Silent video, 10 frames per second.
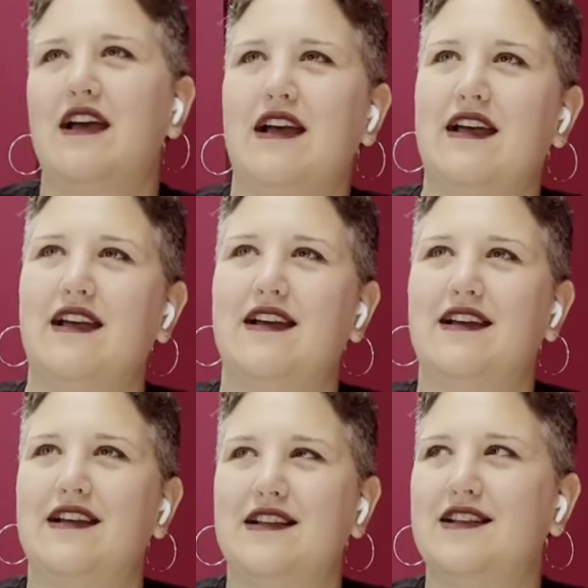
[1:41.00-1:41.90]

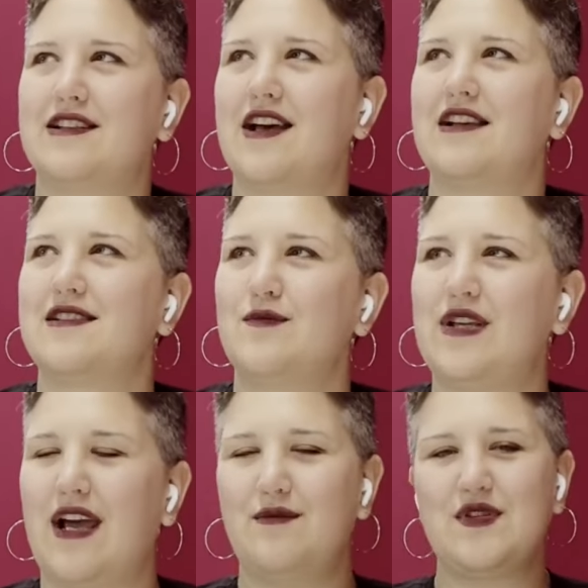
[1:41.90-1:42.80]
And
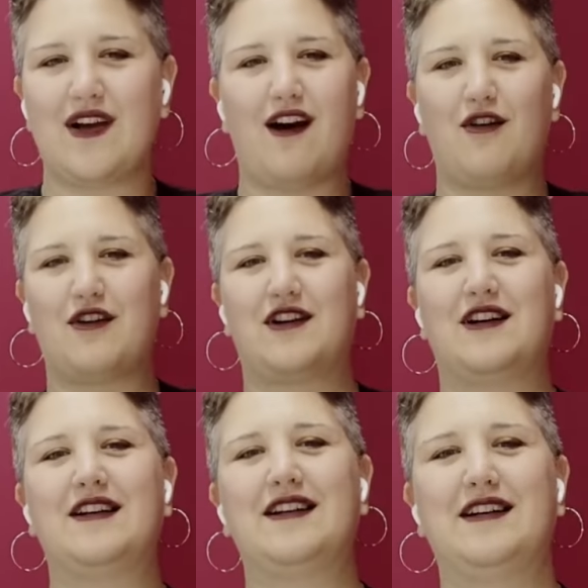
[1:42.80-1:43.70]
sometimes
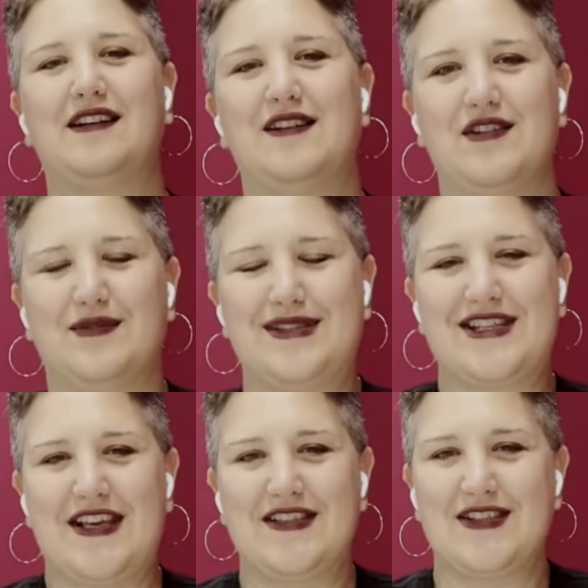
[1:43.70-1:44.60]
our uh,
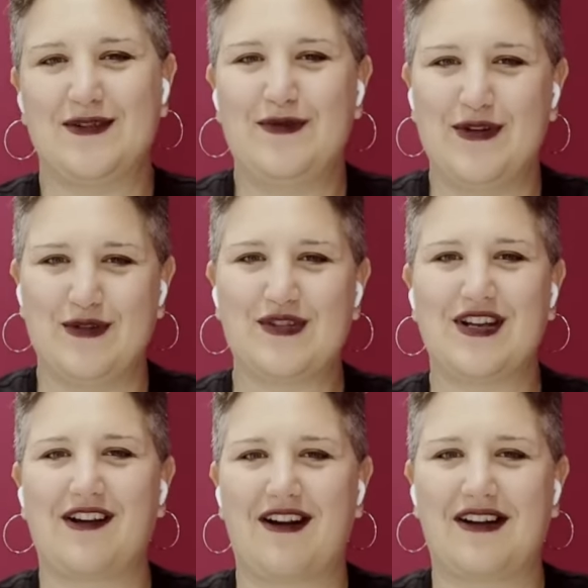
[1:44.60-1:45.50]
taste in
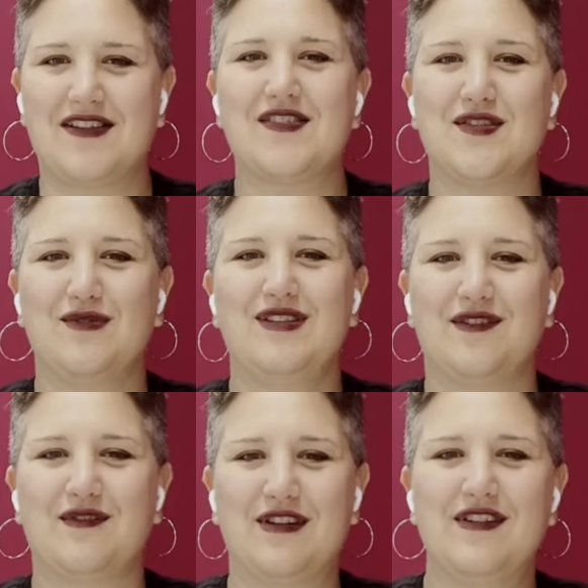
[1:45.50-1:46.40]
music are so
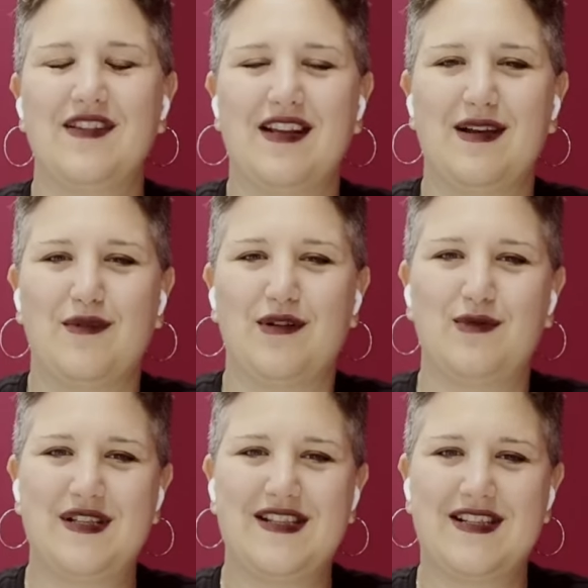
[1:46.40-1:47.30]
different that I'm
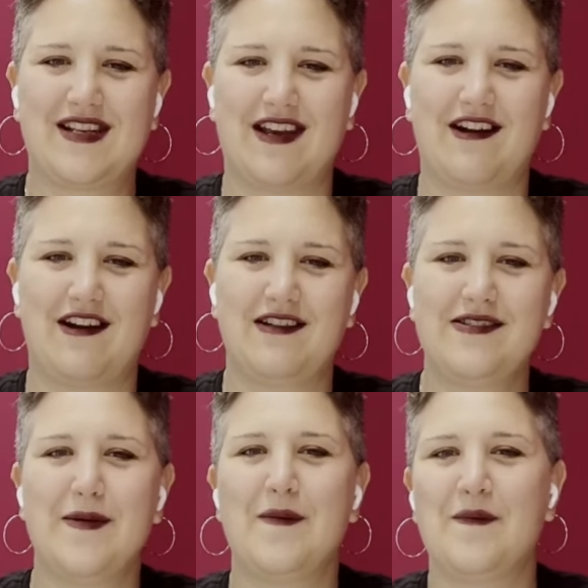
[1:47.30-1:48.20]
always scared.
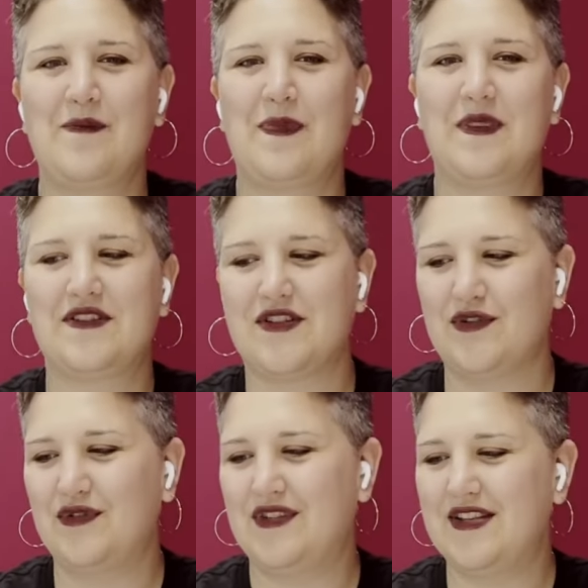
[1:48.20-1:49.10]

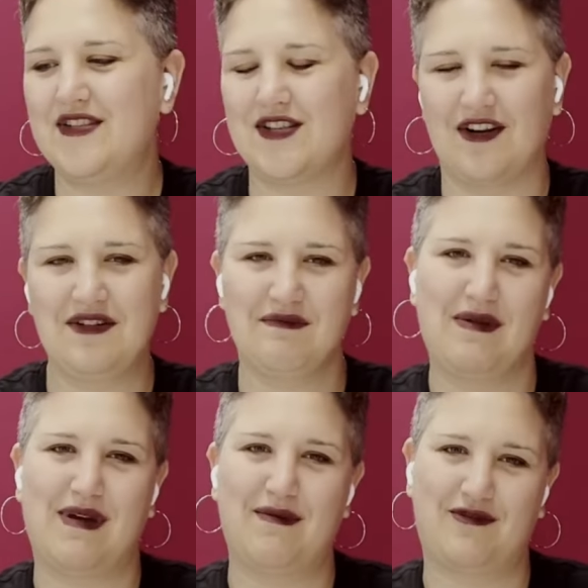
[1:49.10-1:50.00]
So this song, my
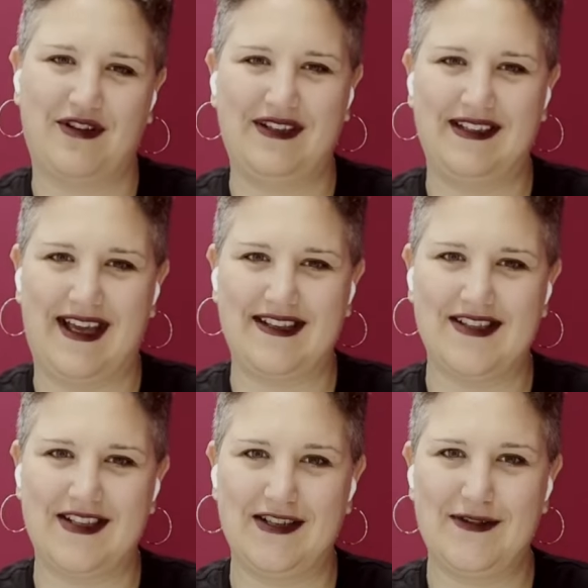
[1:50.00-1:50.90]
mom really likes
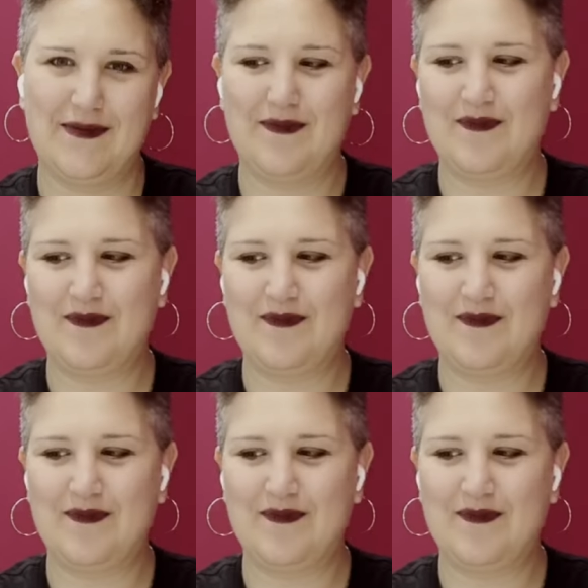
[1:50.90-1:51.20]
it.